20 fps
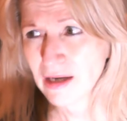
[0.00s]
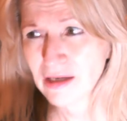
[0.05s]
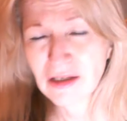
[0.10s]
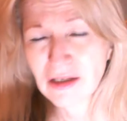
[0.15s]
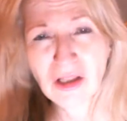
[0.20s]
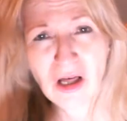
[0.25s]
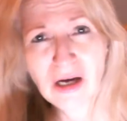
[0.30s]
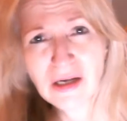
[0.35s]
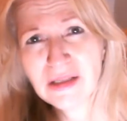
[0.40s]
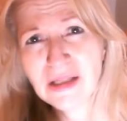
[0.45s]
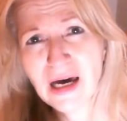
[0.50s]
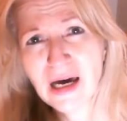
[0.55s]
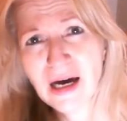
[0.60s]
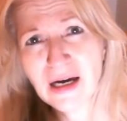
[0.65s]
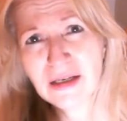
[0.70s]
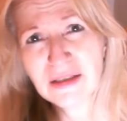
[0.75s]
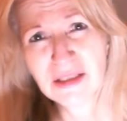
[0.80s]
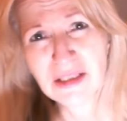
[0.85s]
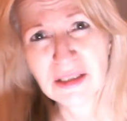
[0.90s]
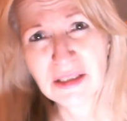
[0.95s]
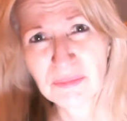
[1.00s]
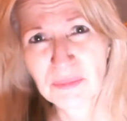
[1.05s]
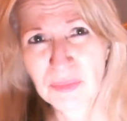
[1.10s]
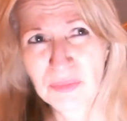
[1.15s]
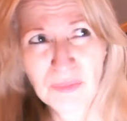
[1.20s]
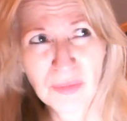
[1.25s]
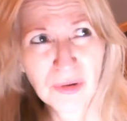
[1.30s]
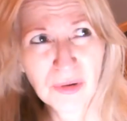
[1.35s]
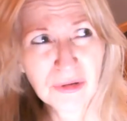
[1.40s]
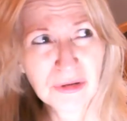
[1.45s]
And a lot of that is this
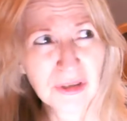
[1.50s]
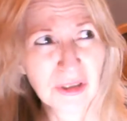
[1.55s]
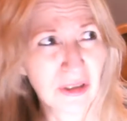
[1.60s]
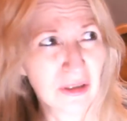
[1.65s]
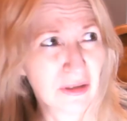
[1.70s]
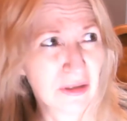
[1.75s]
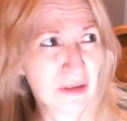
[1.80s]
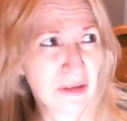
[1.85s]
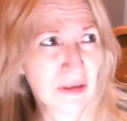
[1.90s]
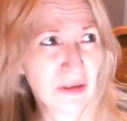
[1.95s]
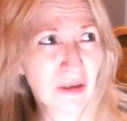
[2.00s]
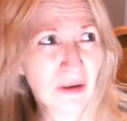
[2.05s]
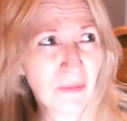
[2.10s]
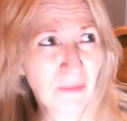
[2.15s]
person's.